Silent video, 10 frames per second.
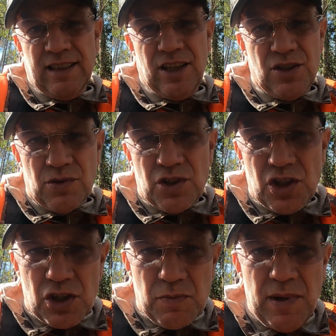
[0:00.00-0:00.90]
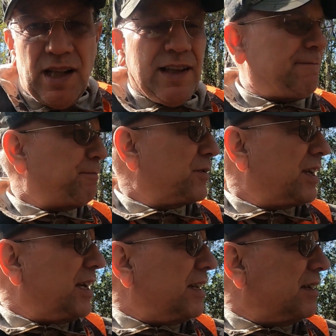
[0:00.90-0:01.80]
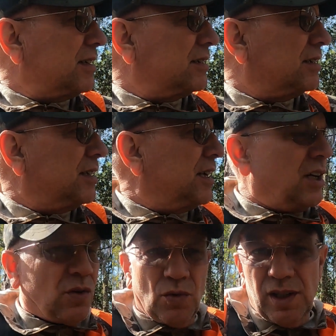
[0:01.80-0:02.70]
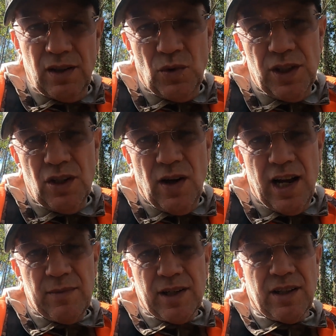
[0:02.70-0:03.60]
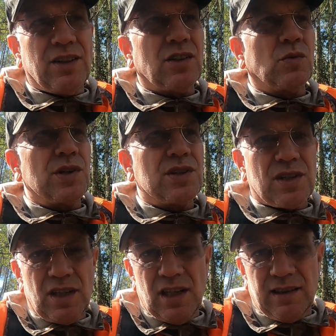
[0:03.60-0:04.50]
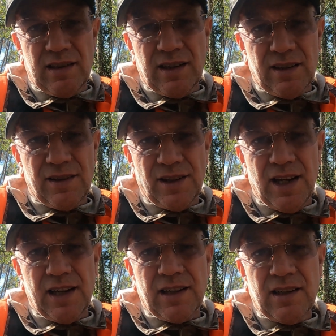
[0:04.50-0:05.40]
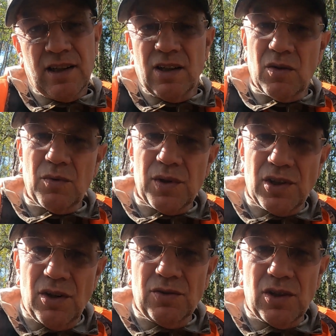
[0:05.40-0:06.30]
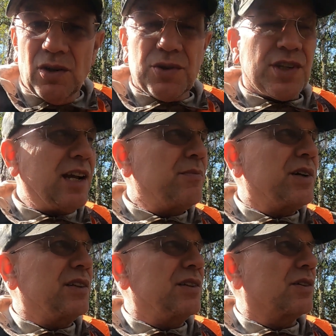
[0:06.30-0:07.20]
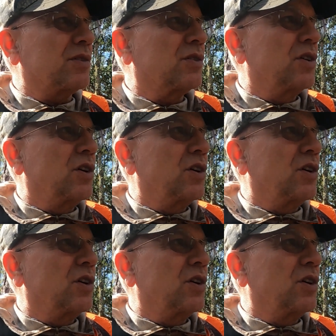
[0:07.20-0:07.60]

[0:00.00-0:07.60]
He's going to smell it. And we know how many deer we see at the end of the day. What we don't know is how many deer